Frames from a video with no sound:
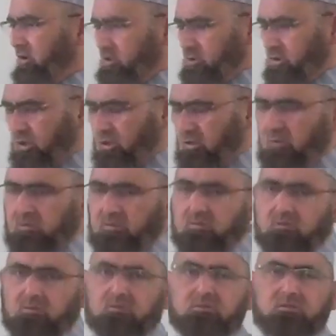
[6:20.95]

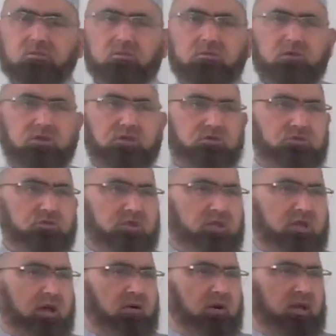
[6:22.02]
So Rasul
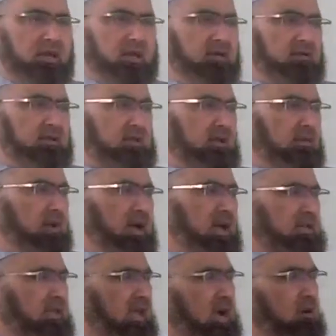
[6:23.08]
sallallahu alaihi wasallam
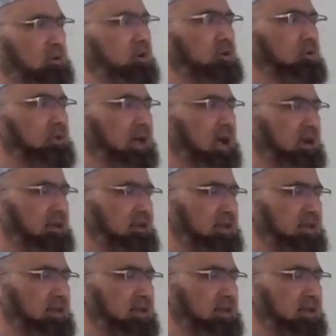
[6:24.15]
asked, how do you do that?